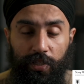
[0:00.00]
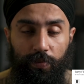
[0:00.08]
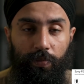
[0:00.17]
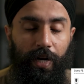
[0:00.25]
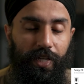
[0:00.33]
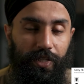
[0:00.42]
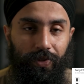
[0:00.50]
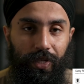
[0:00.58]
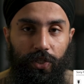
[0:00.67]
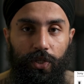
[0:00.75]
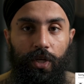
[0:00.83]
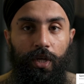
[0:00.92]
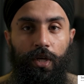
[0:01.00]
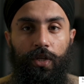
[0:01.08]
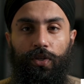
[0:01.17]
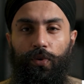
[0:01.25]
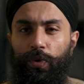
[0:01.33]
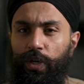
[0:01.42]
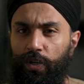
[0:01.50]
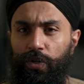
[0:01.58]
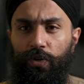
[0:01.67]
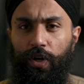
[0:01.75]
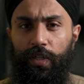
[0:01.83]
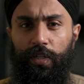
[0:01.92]
the price range. So where do you
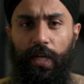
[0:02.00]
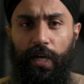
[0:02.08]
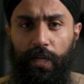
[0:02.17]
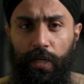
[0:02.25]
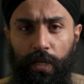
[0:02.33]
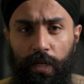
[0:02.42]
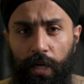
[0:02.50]
draw the line?